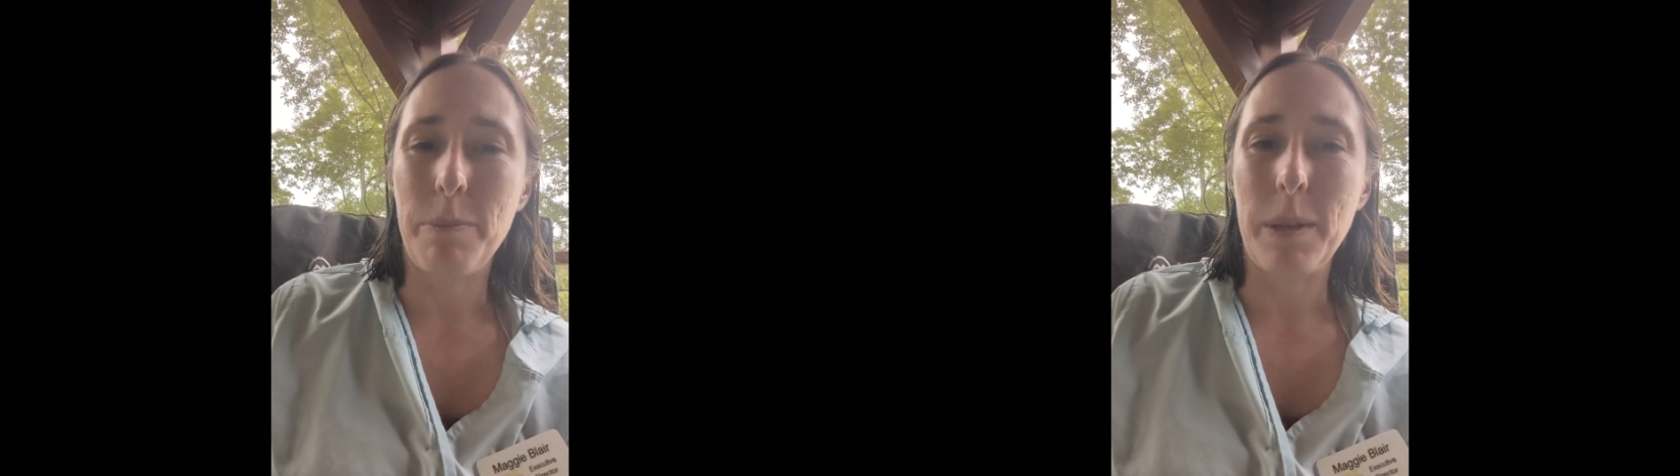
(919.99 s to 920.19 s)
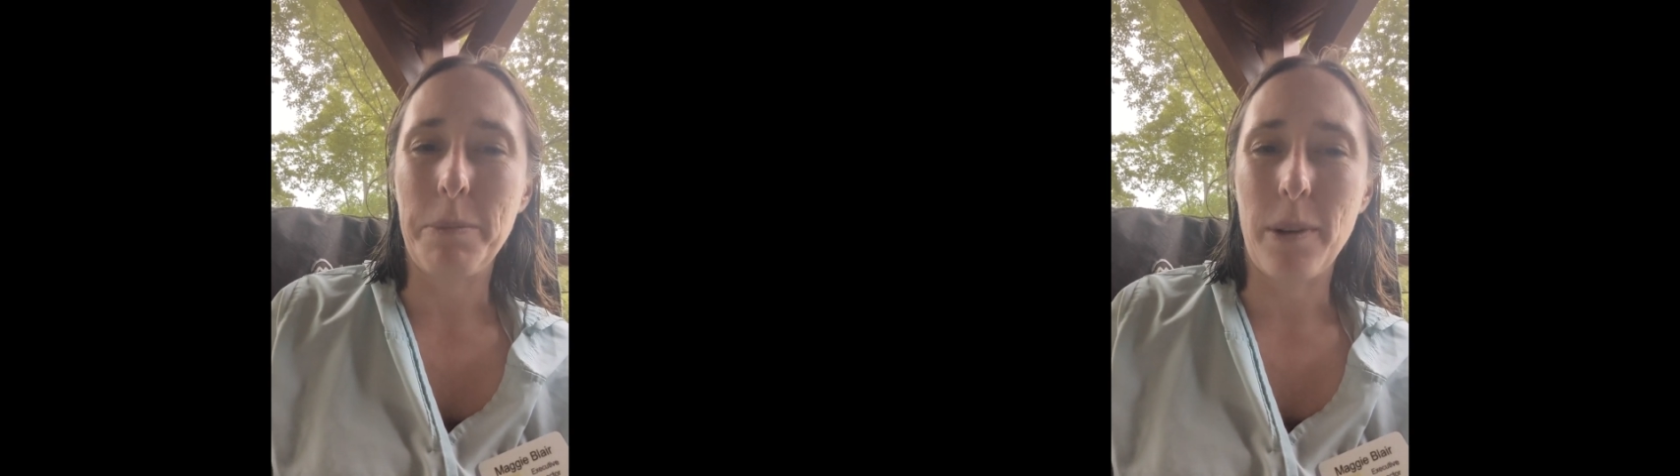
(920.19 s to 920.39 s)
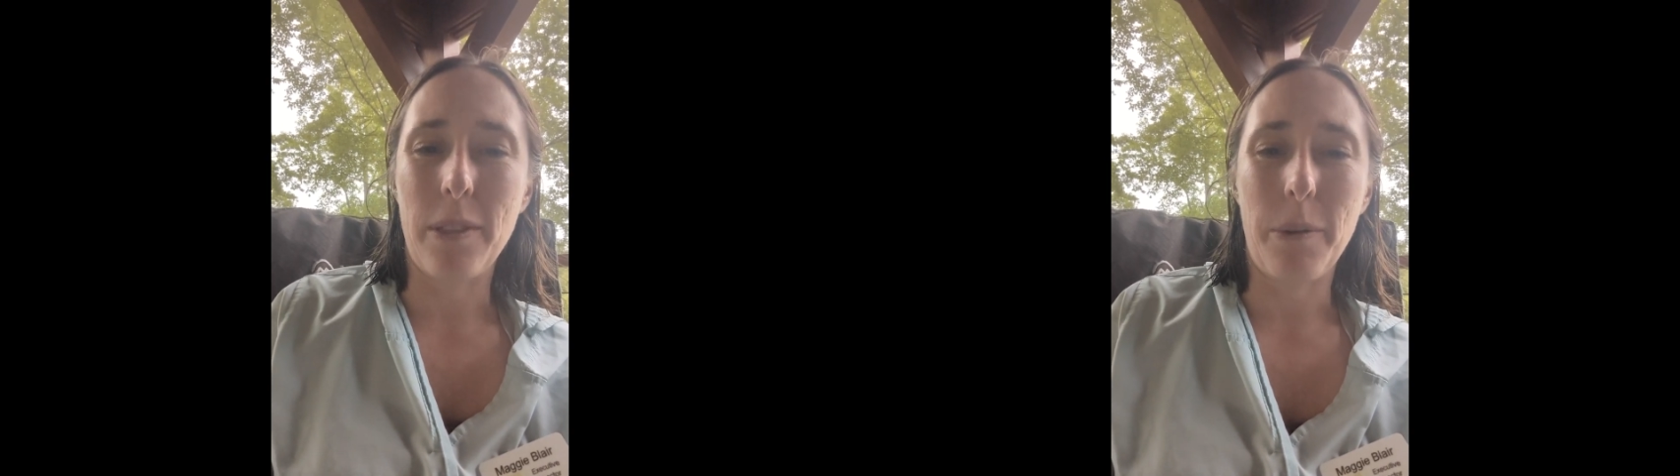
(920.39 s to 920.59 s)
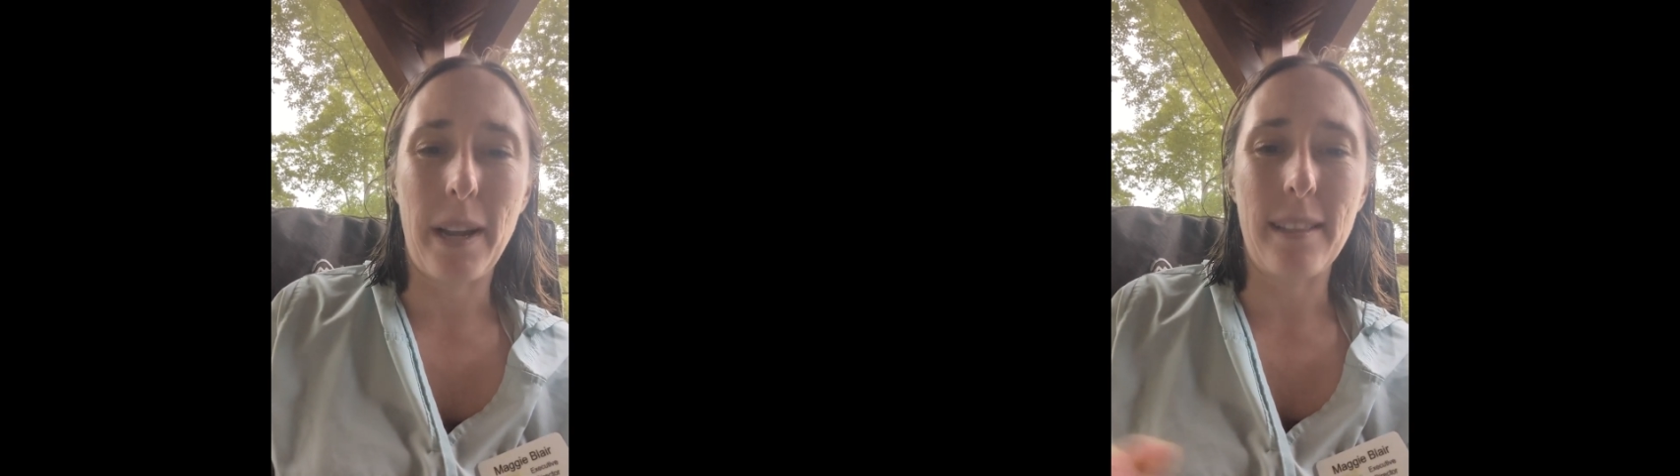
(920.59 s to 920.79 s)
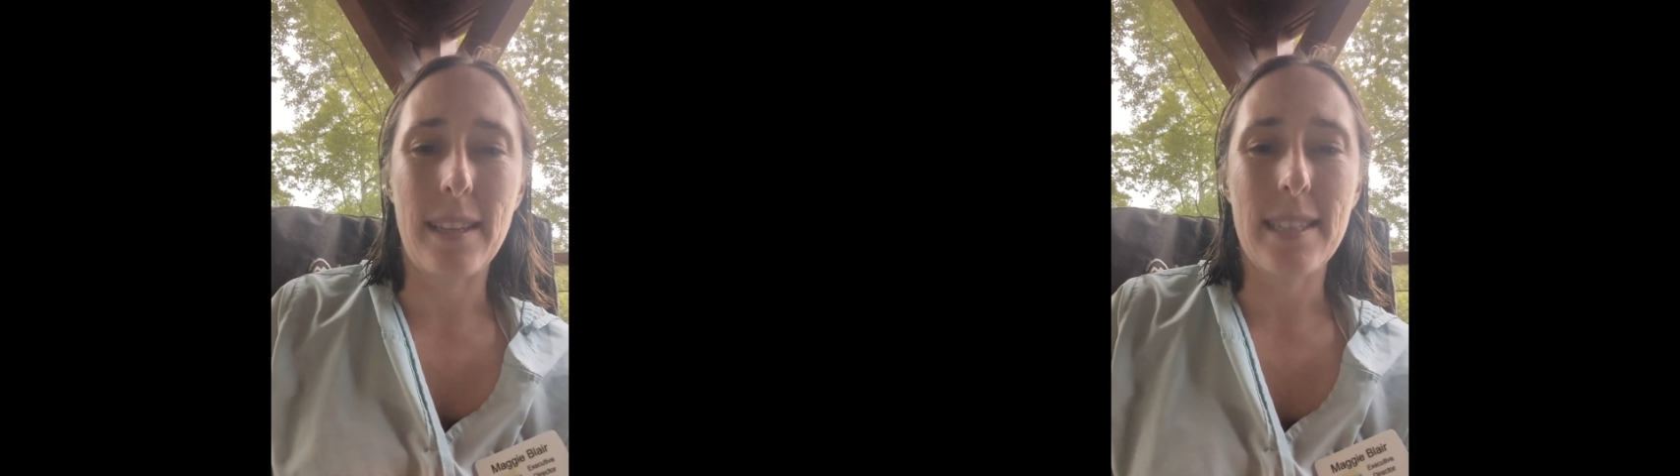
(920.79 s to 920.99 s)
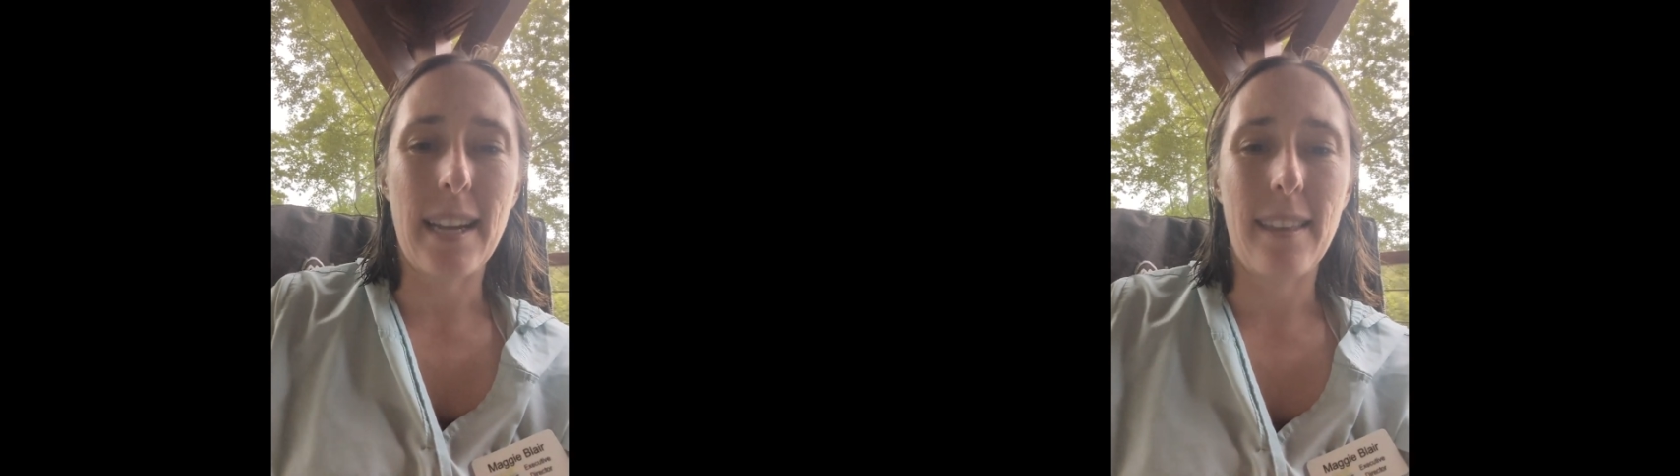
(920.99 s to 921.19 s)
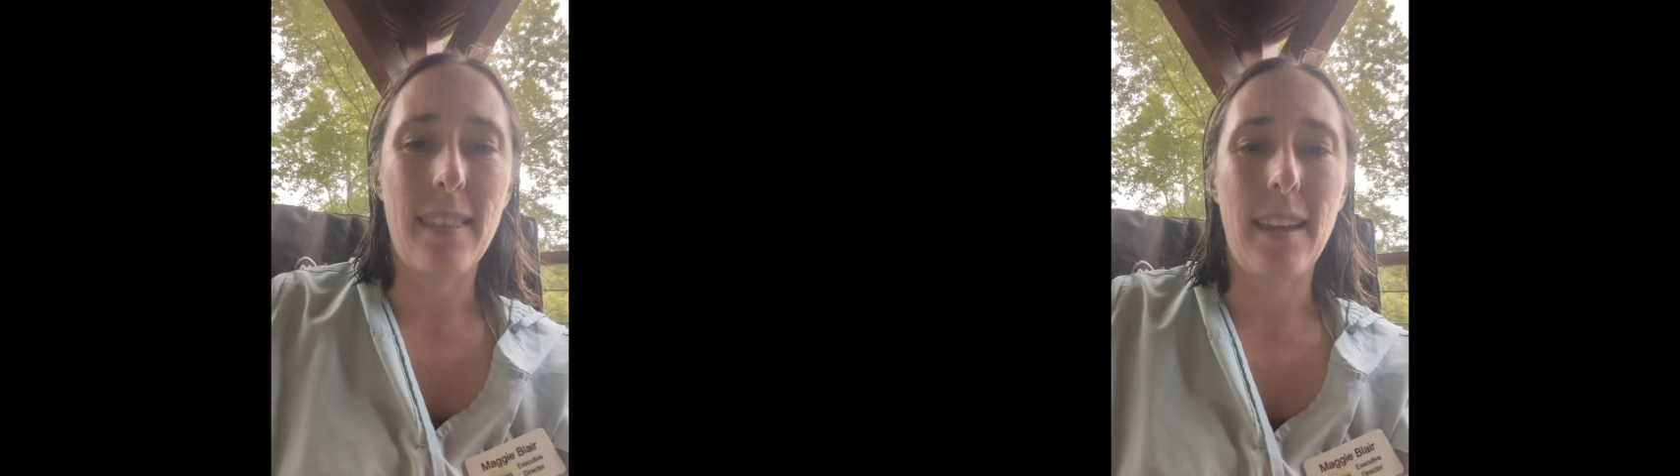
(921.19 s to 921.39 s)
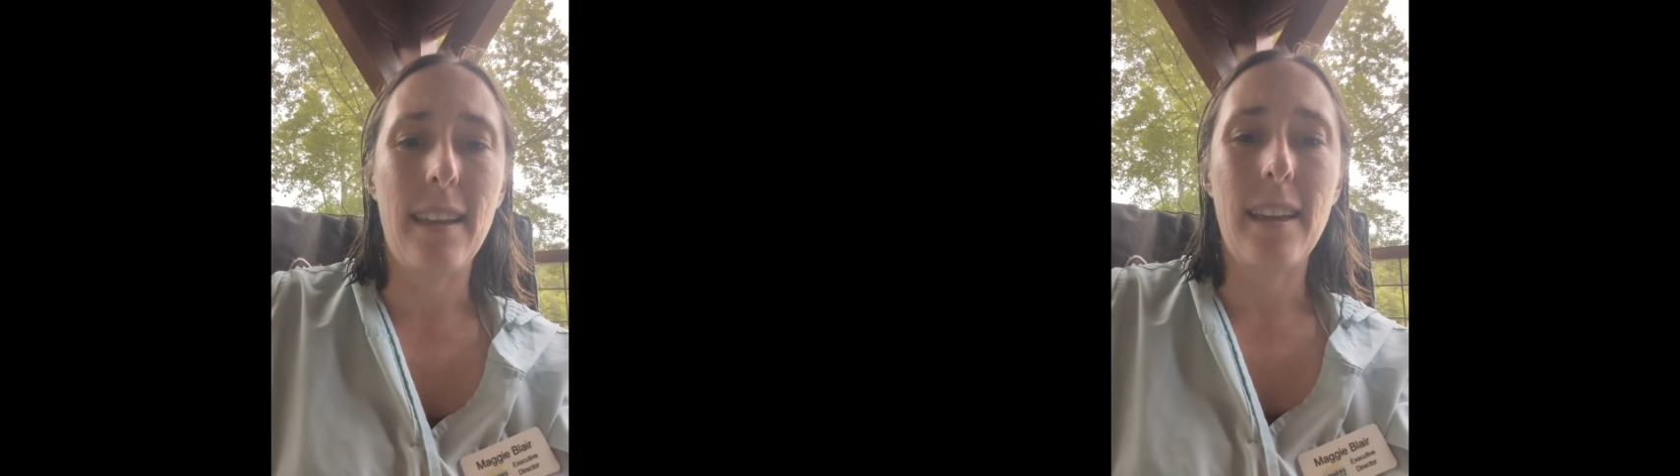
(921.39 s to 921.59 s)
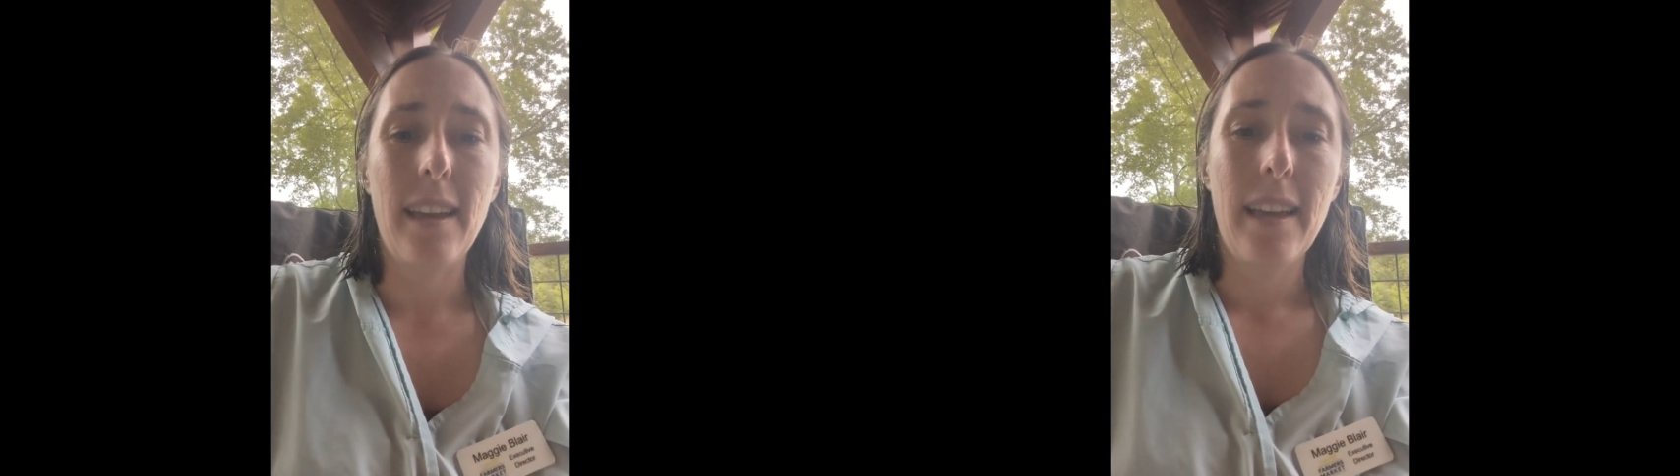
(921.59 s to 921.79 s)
people on the wait list, I think,